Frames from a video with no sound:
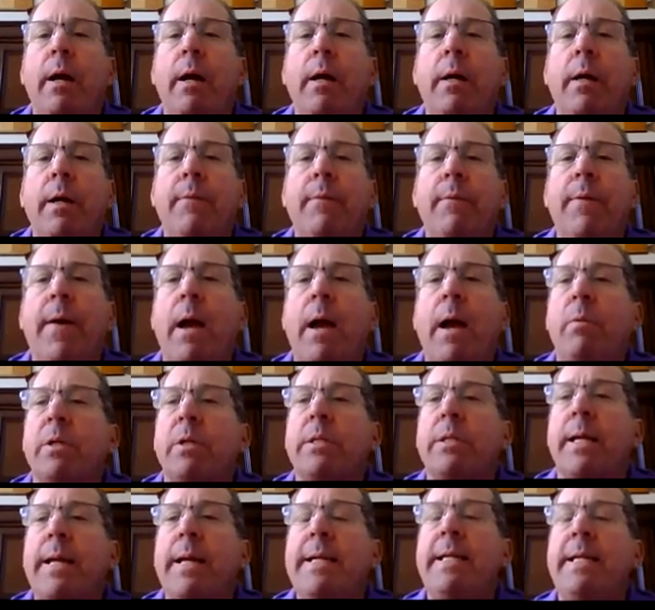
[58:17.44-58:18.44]
If I were
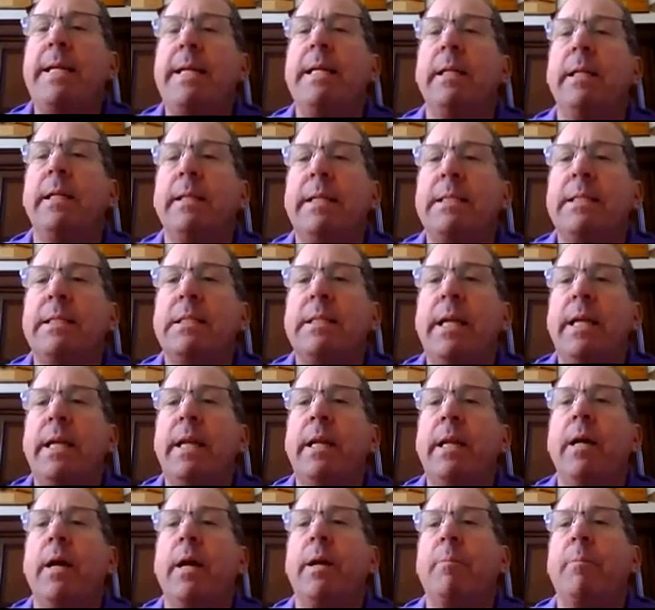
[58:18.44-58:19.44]
taking a
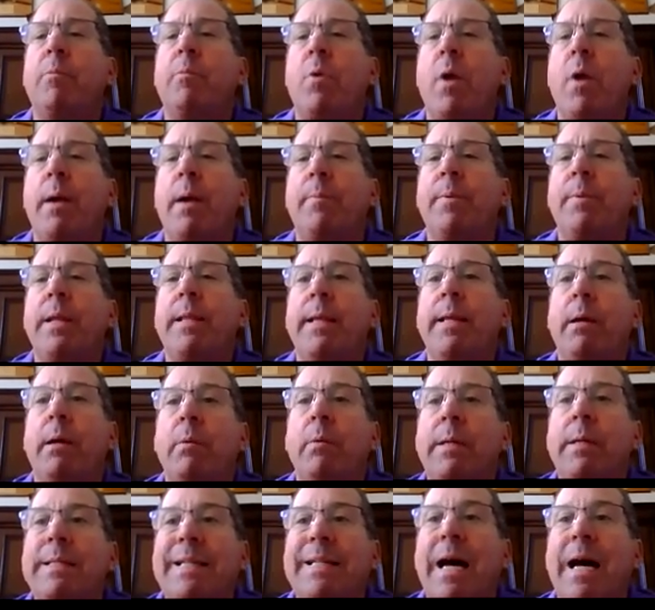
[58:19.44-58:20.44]
listing on a property that
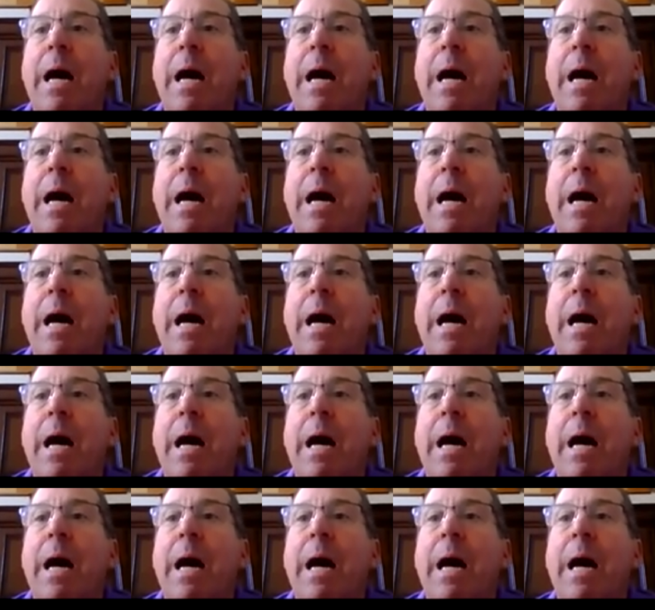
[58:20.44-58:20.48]
was